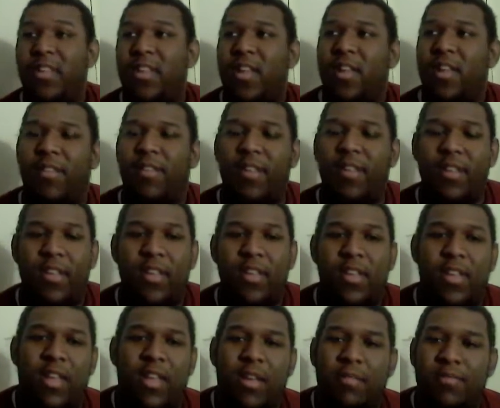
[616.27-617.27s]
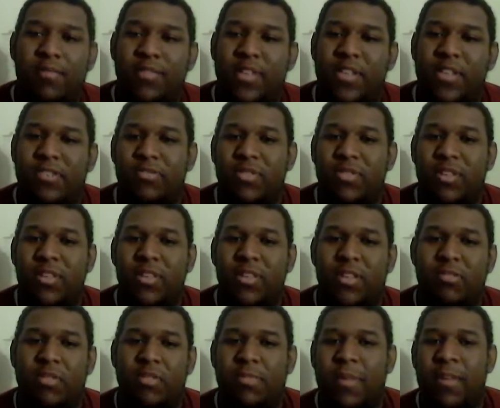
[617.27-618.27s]
This
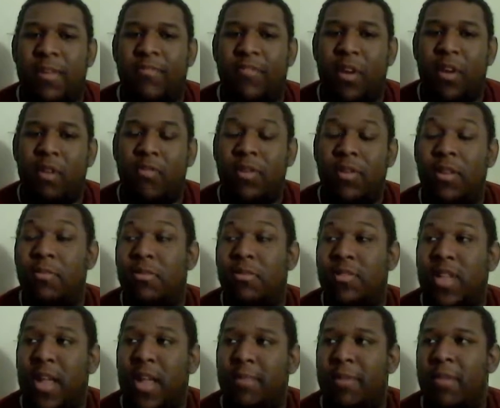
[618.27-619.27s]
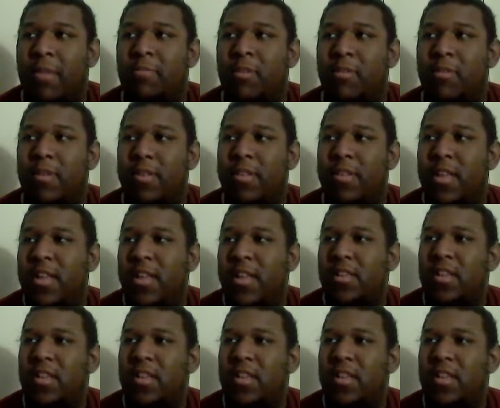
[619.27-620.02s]
was by far one of the most epic moments.